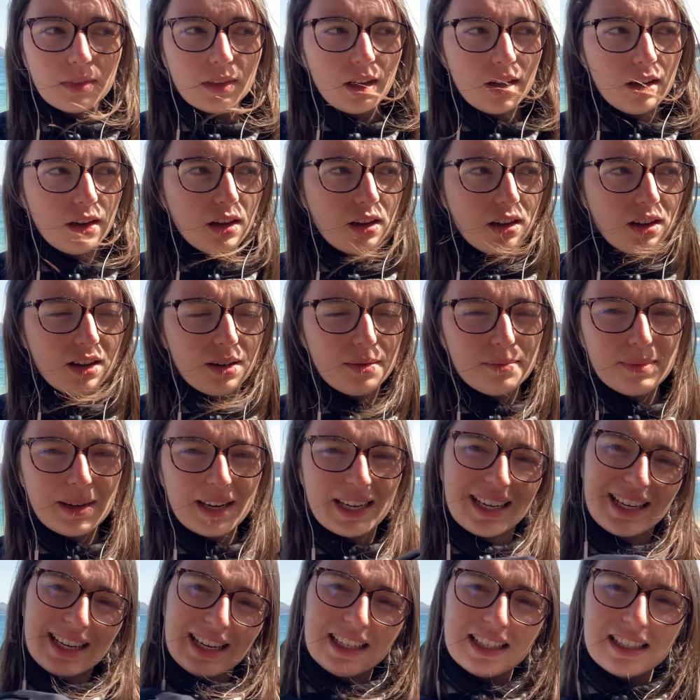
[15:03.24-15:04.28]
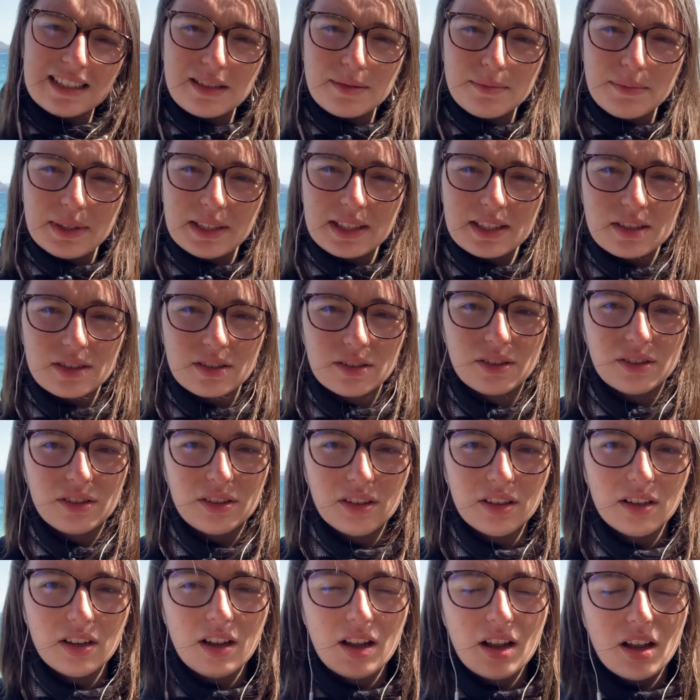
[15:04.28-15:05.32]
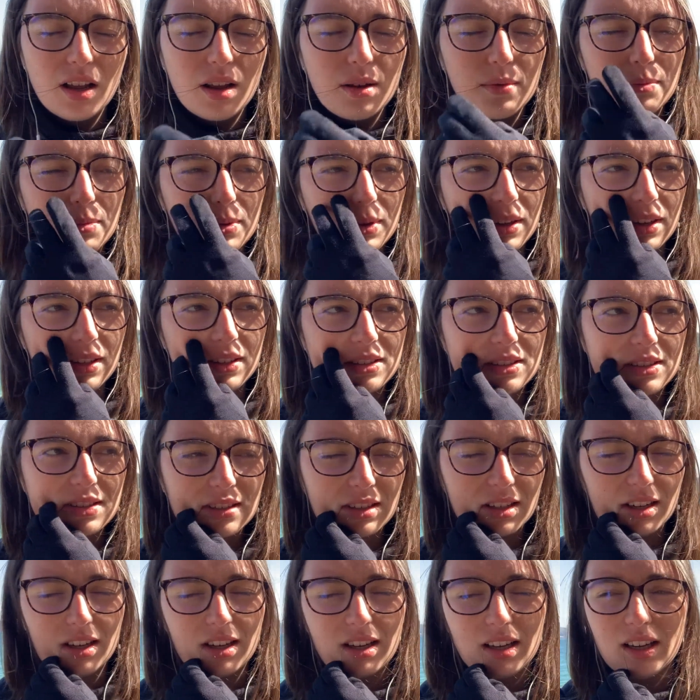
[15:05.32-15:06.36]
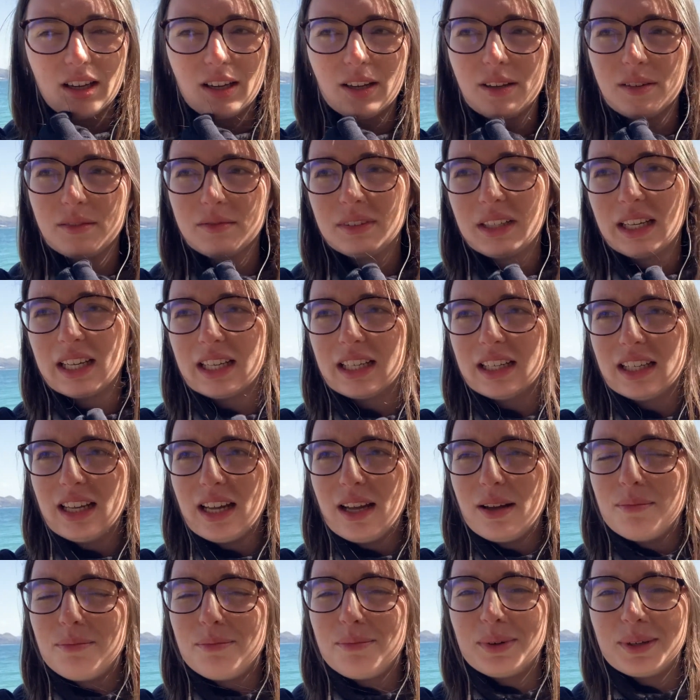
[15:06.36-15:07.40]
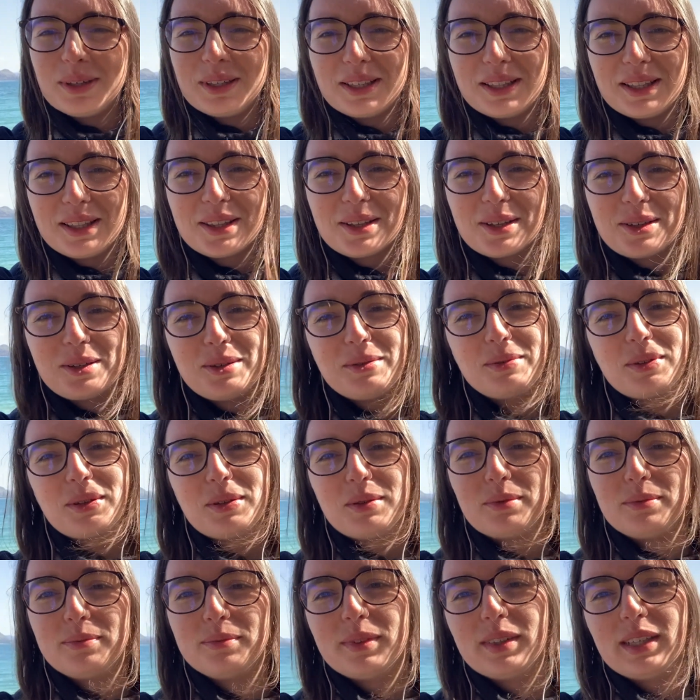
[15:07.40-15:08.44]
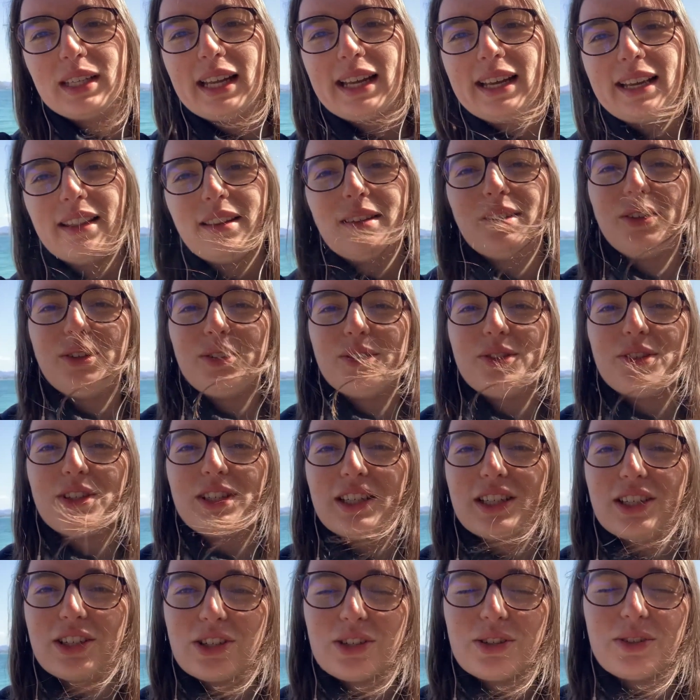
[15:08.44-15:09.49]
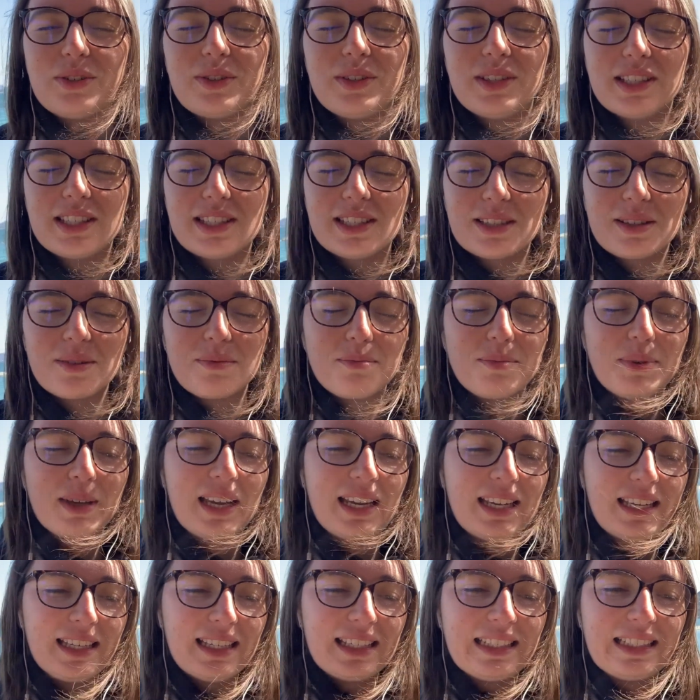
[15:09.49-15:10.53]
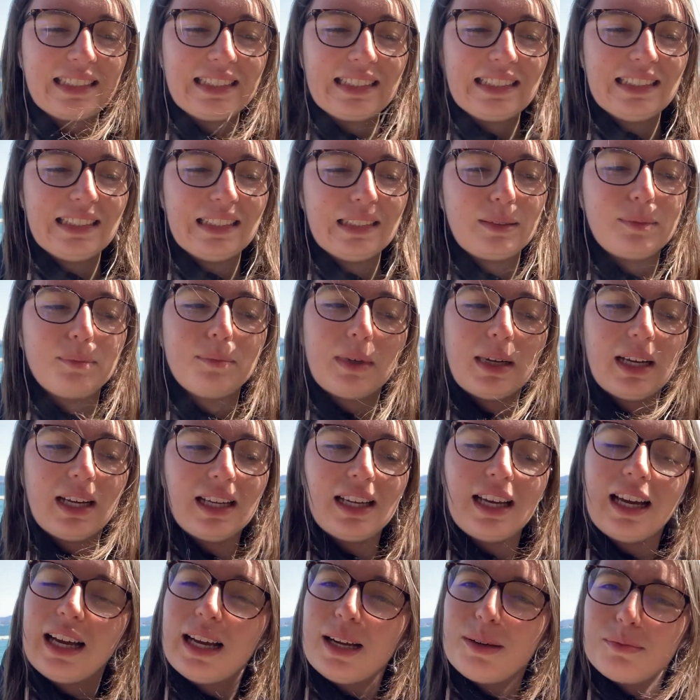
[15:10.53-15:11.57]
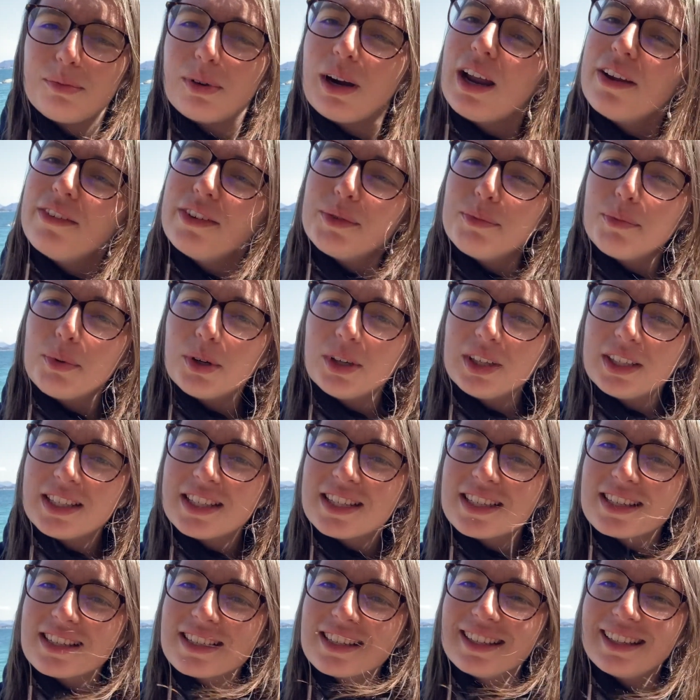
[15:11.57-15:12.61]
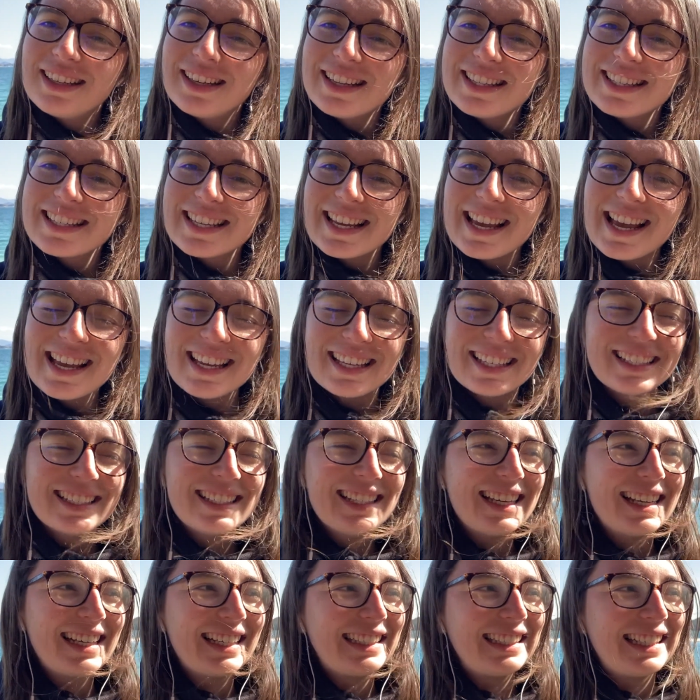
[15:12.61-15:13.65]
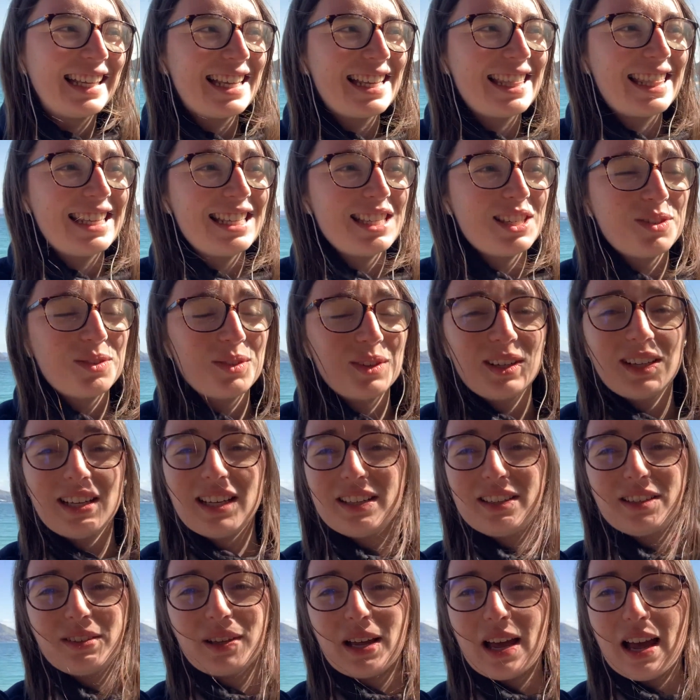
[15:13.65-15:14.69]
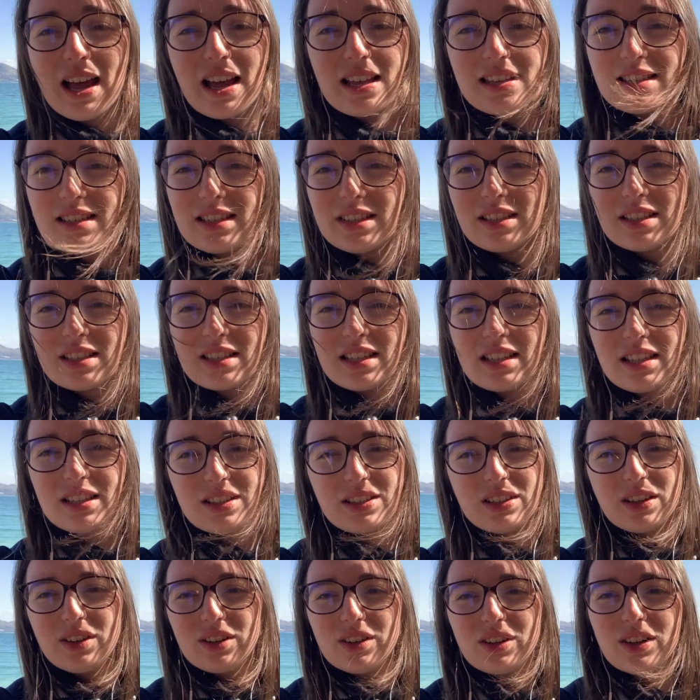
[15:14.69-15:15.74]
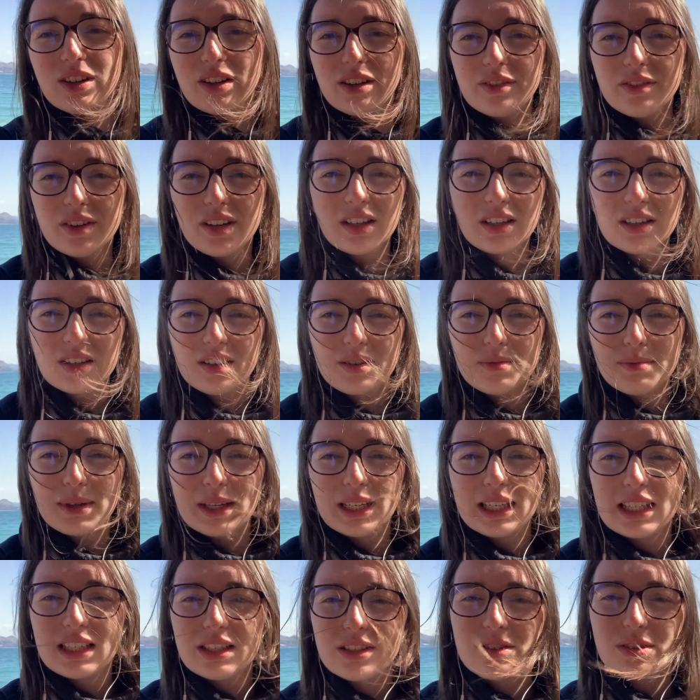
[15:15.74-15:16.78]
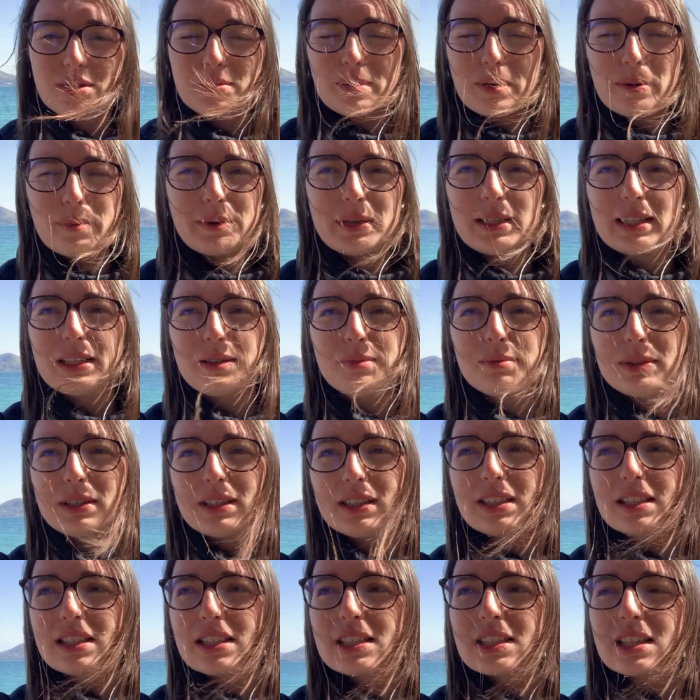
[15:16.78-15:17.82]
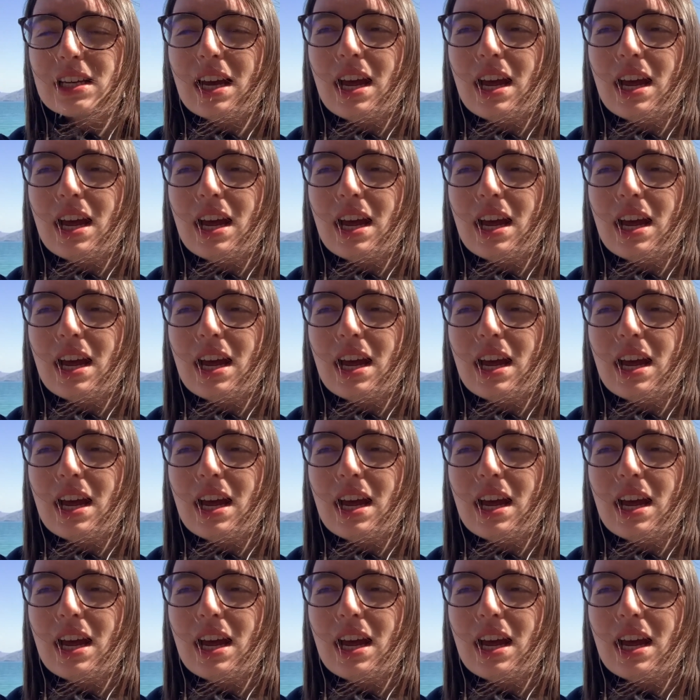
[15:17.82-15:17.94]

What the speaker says: My neck is a bit sore, but yeah. But the huge issue is the pain in my private parts. Let's say, yeah. This one, I seriously don't know if I'm gonna make it to my body, because